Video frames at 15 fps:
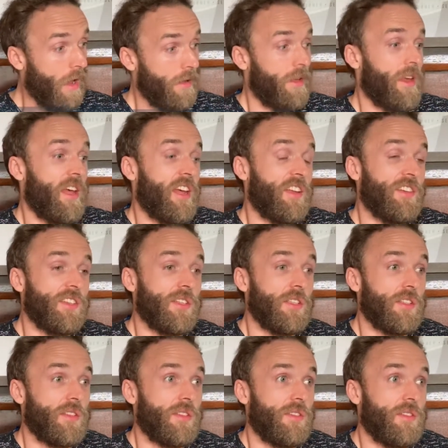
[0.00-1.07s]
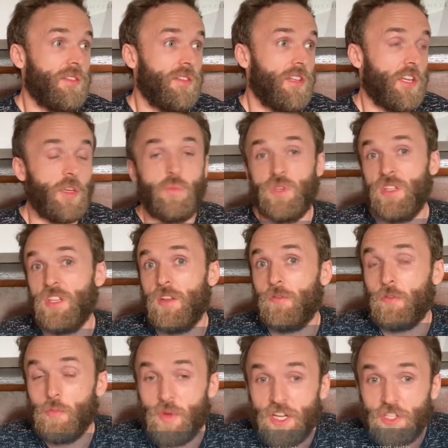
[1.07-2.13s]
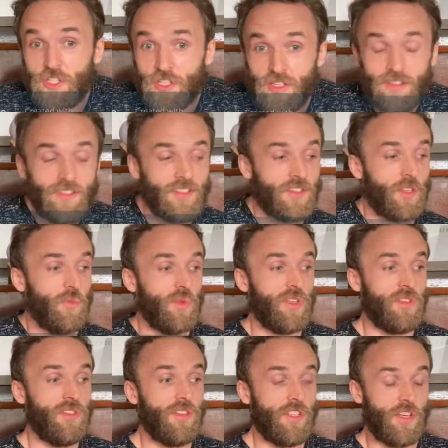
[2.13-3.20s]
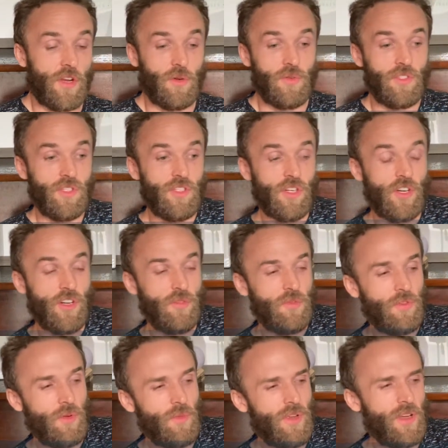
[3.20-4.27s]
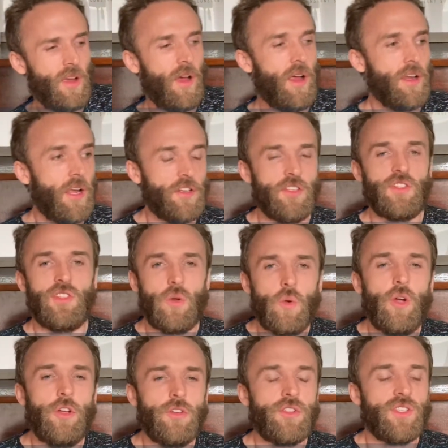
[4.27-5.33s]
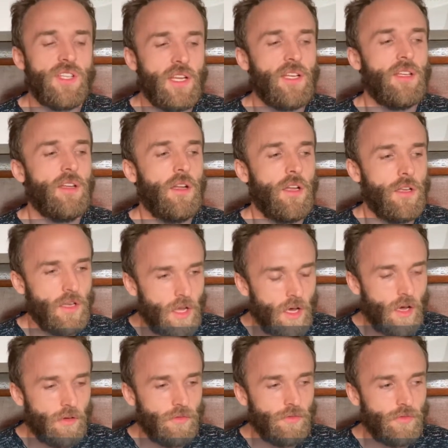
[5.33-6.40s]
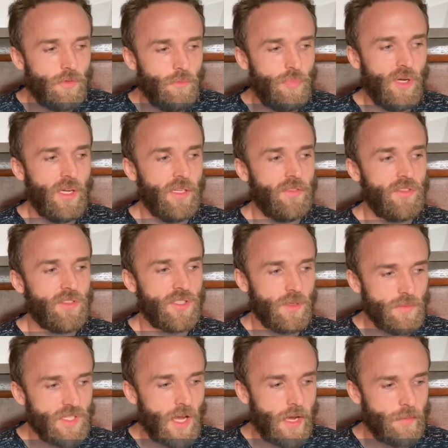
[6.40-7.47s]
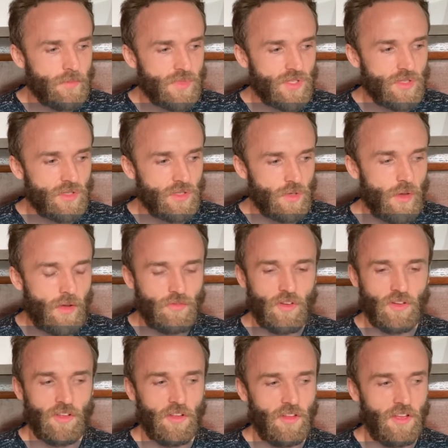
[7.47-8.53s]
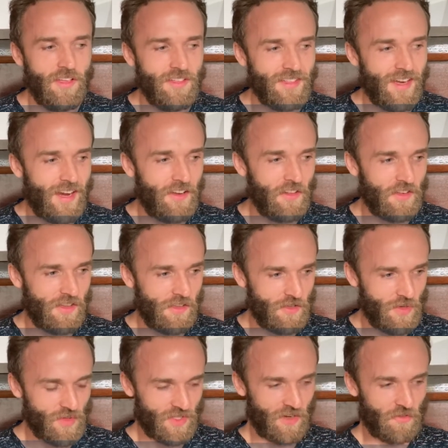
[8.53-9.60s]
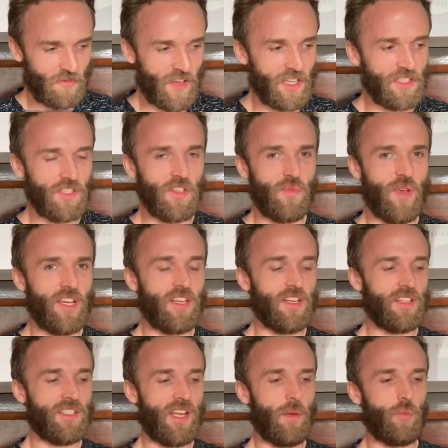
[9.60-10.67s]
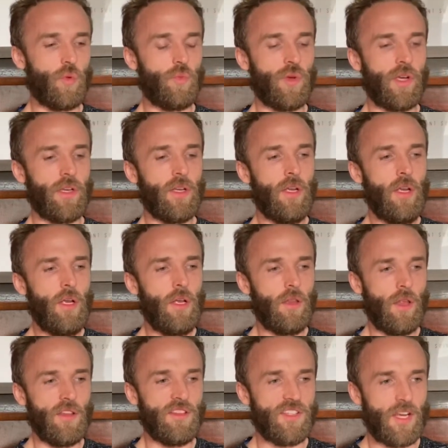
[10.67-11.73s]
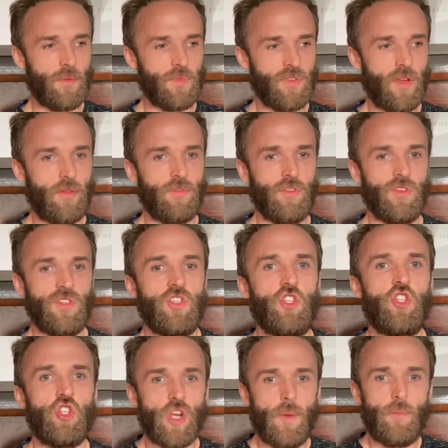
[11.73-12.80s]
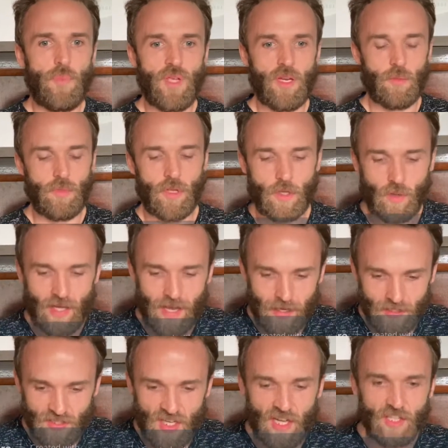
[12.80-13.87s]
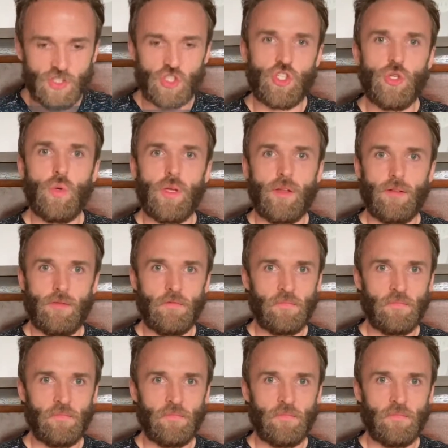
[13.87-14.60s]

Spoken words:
And it could be the information, it could be, you know, deterred from like, I just don't understand it enough. But sometimes you have to, not using a fake it till you make it example, but a lot of the times you have to just jump in and be like, okay, I just gotta do it.